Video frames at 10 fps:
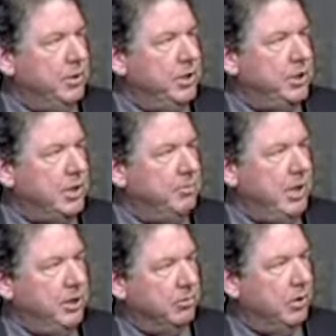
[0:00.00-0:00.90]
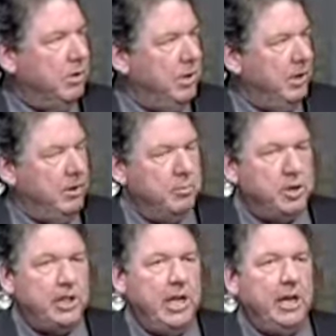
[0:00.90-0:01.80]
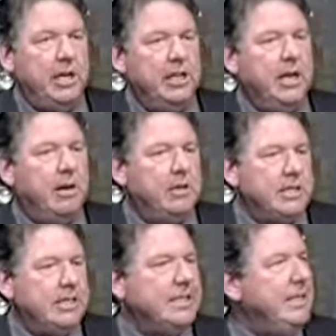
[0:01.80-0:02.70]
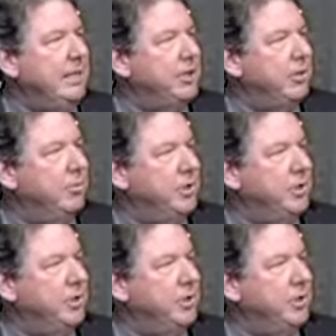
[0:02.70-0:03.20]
which is a major road there in Merced, and then down to 16th Street,